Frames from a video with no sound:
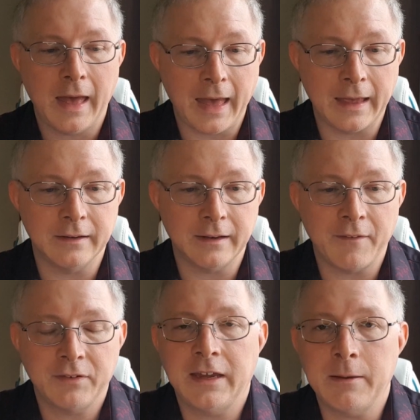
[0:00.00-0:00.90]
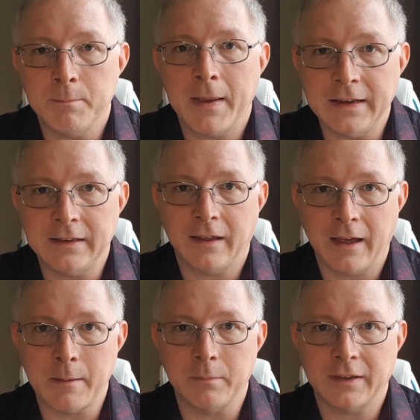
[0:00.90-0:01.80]
and I've seen many
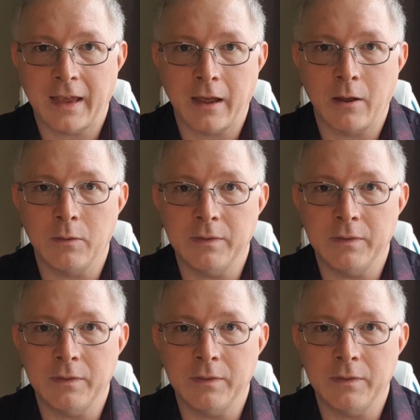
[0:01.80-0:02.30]
times how